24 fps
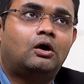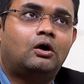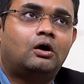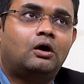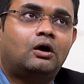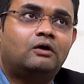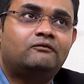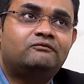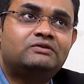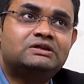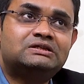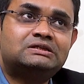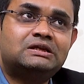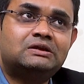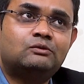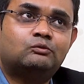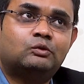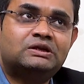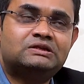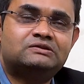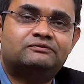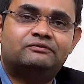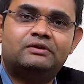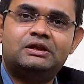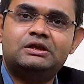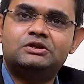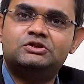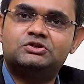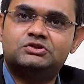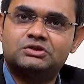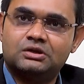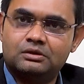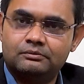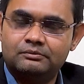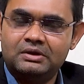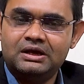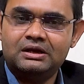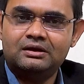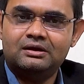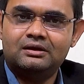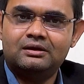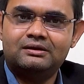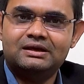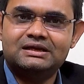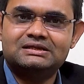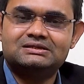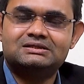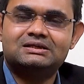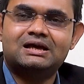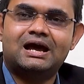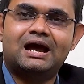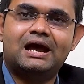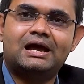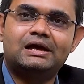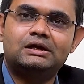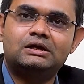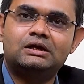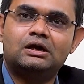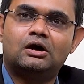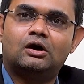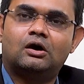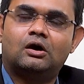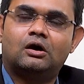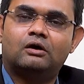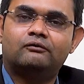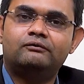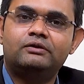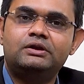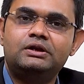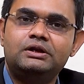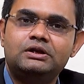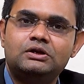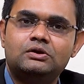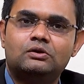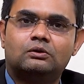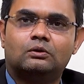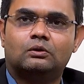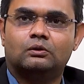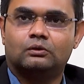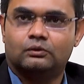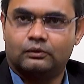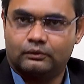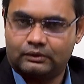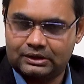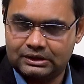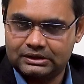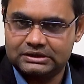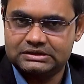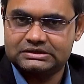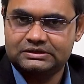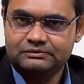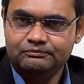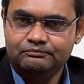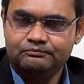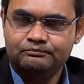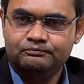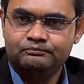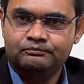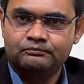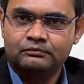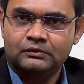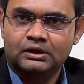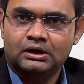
Obviously, what is very germane here is the idea of neocolonialism,